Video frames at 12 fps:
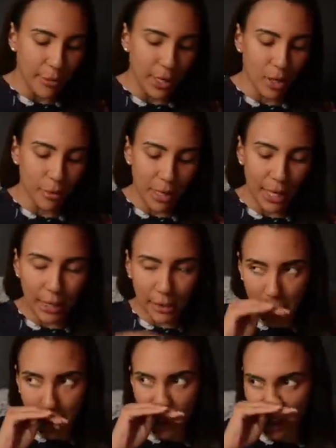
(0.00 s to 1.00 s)
here. I'm getting
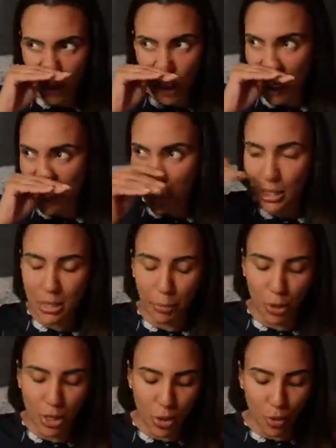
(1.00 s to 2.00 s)
like you're chasing this
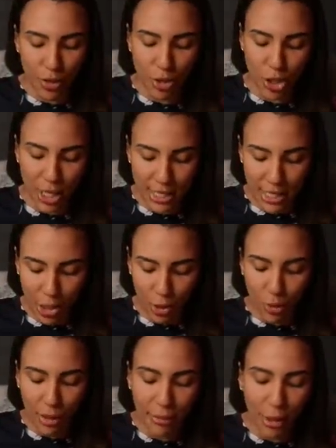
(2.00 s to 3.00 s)
person or they're chasing
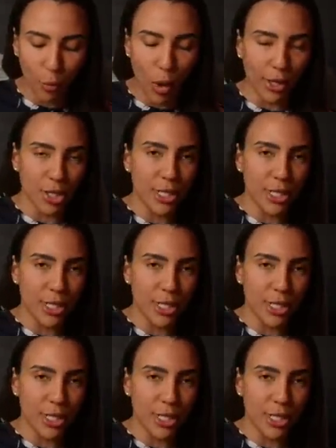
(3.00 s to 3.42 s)
you. Could be a water